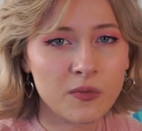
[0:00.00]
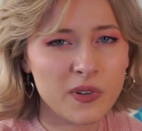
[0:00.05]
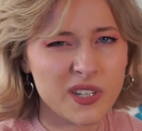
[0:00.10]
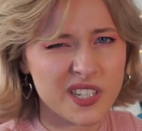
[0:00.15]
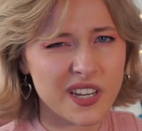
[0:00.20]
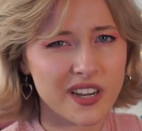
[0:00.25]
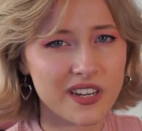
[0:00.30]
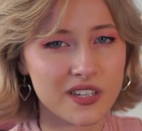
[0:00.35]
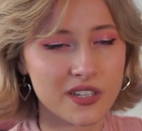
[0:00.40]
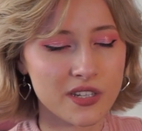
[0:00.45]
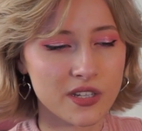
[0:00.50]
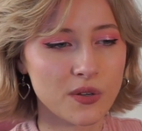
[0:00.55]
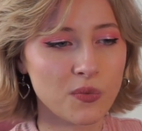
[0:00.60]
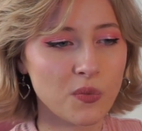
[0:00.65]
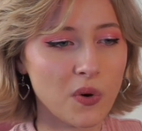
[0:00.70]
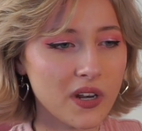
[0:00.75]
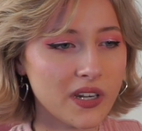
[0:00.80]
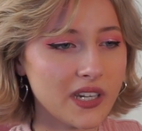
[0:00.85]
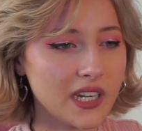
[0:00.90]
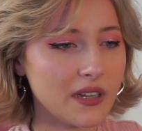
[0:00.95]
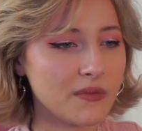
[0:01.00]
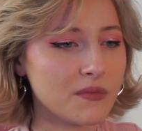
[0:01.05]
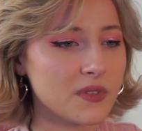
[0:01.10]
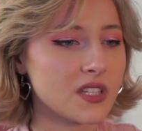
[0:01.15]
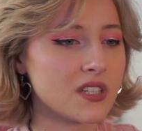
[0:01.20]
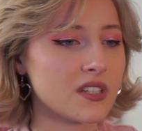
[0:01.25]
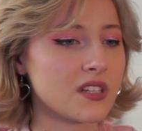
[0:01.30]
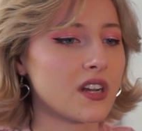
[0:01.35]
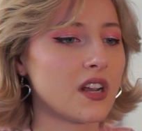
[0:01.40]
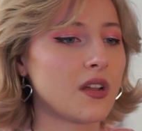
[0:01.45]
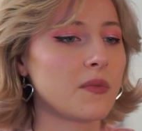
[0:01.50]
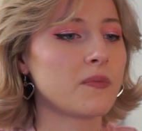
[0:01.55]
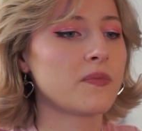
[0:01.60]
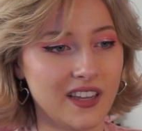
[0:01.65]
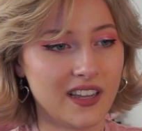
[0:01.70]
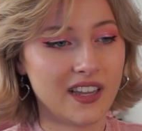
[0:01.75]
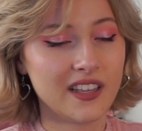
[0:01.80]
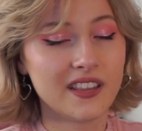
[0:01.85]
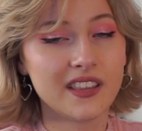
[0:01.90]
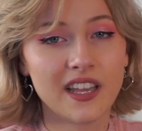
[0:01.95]
which I just do one downward strum
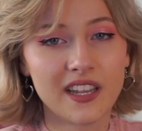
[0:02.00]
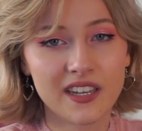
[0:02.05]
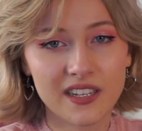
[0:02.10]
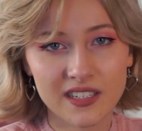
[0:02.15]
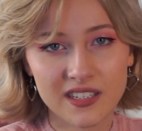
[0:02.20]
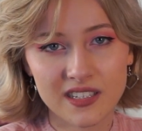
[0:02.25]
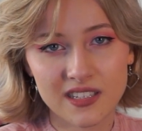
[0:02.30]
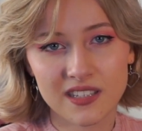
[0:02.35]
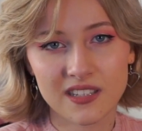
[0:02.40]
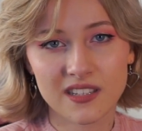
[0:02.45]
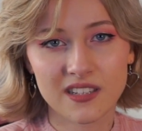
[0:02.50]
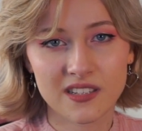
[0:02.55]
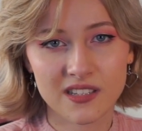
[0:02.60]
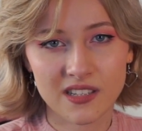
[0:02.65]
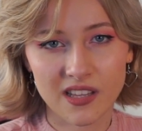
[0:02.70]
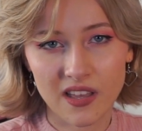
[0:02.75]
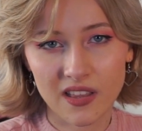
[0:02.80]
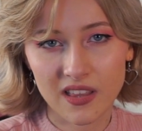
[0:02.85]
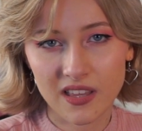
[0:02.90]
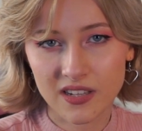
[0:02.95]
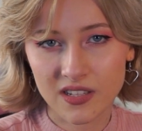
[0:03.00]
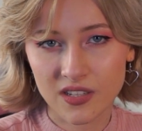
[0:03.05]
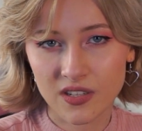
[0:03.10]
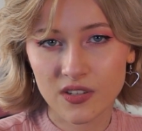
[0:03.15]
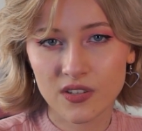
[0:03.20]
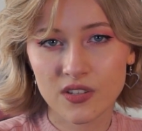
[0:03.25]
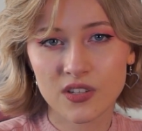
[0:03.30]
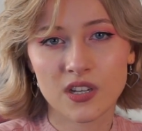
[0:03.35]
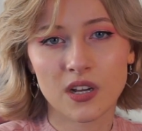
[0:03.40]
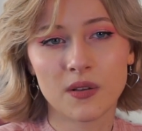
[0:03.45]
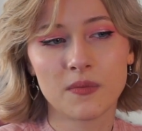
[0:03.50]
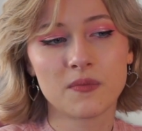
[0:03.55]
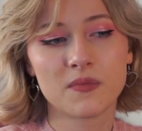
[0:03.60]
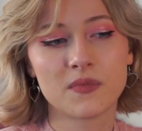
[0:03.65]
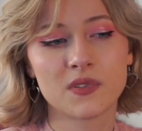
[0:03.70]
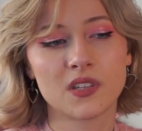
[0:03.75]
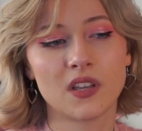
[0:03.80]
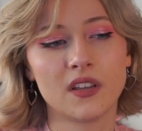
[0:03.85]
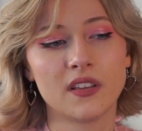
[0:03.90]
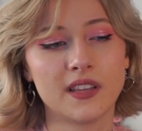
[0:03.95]
and then slowly two
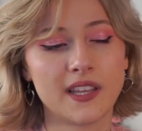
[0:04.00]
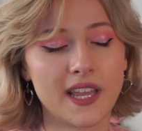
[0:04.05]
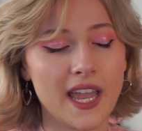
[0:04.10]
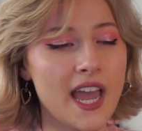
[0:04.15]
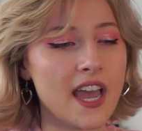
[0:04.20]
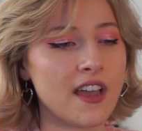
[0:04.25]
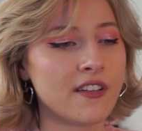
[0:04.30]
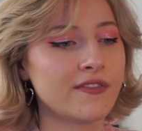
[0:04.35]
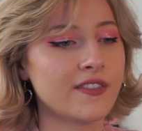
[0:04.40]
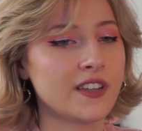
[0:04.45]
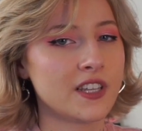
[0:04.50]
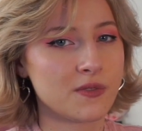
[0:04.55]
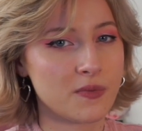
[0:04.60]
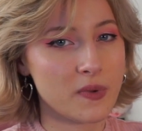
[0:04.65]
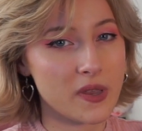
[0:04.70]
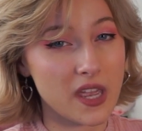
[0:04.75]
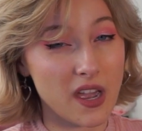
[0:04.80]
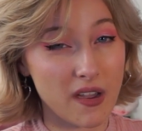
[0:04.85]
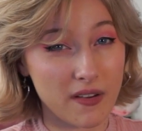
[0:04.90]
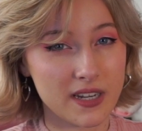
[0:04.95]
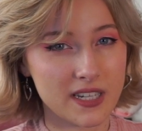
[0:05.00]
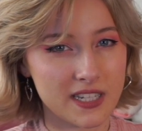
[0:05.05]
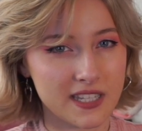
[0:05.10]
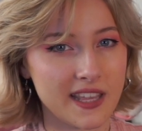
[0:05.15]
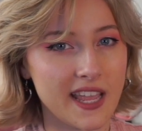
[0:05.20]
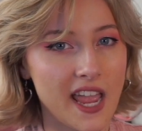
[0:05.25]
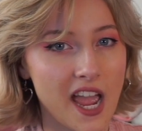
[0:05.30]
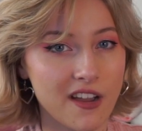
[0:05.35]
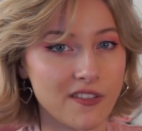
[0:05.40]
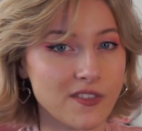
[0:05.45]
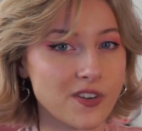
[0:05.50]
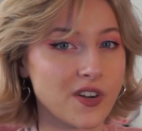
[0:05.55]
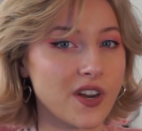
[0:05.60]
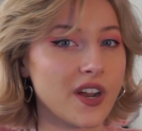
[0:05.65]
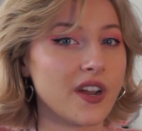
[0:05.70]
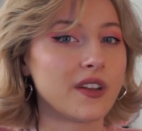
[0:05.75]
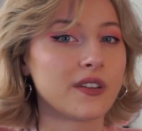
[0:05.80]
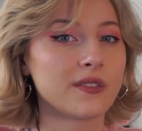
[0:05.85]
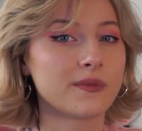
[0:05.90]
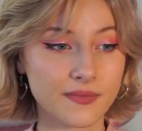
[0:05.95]
strums on the F as we go into the
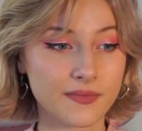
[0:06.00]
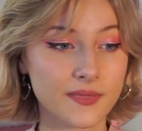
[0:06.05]
outro.